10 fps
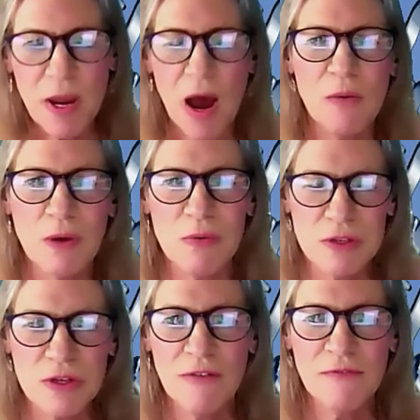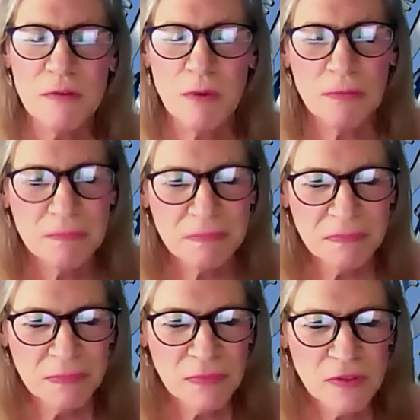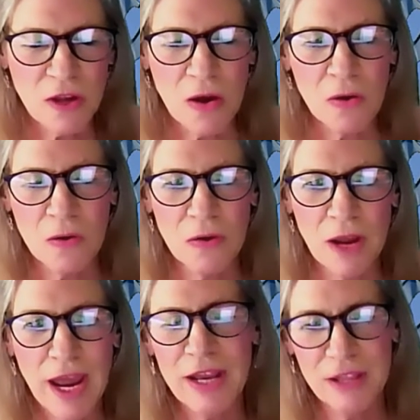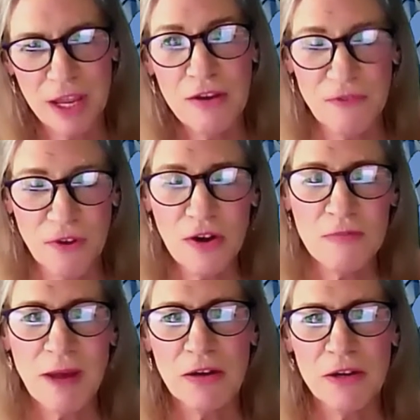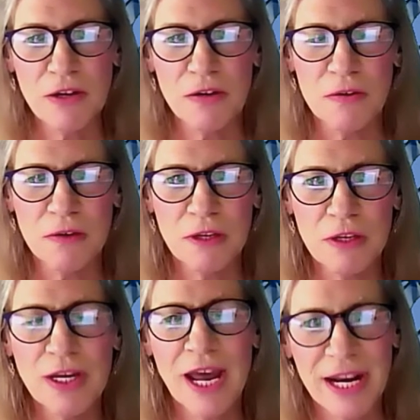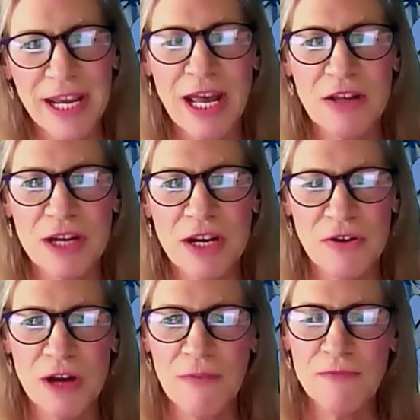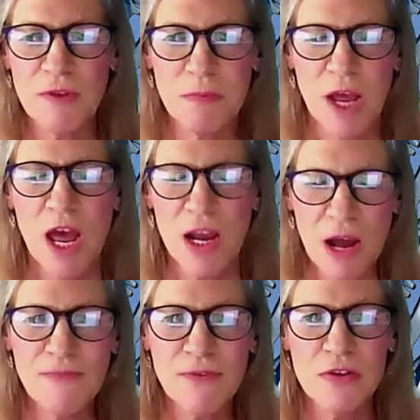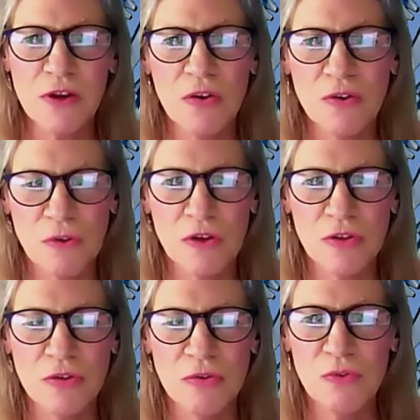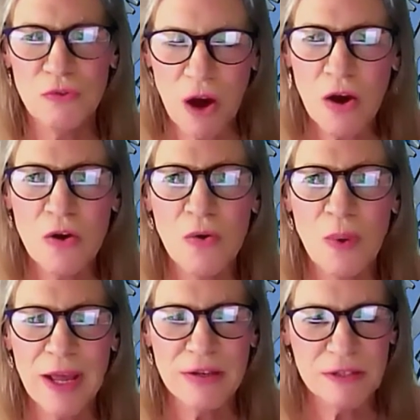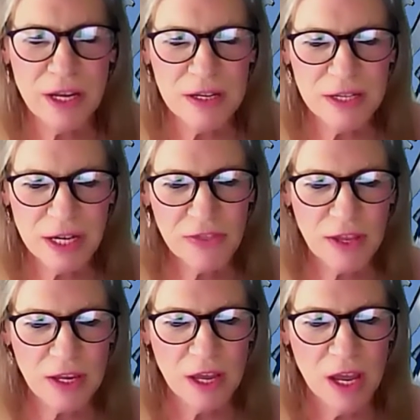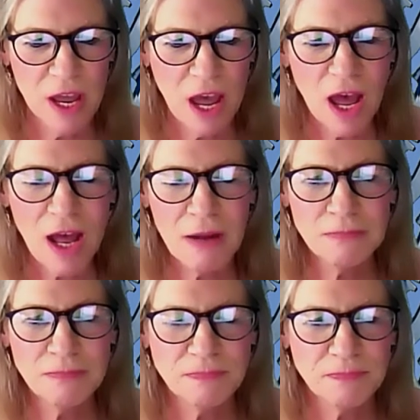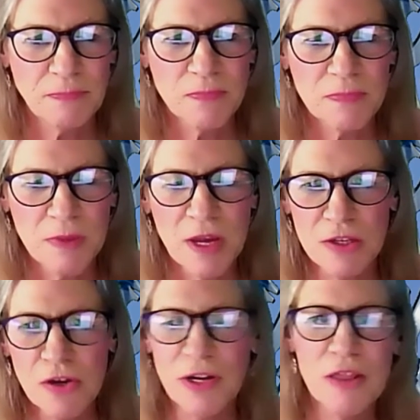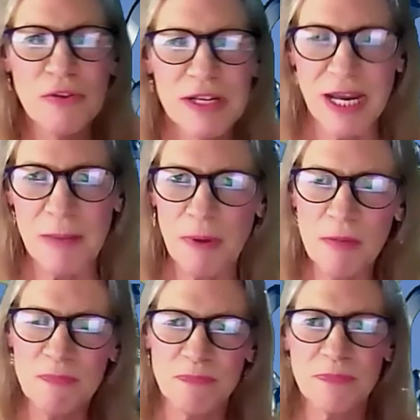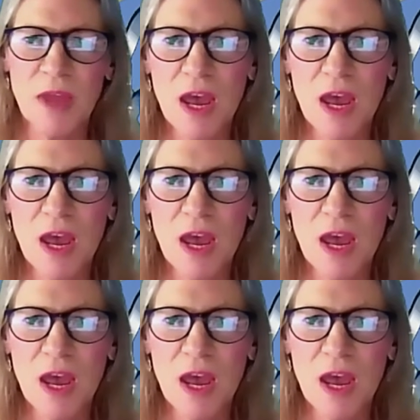beyond what was comfortable. So, and you've heard about, you got to get outside your comfort zone in order to grow as anything. So another example,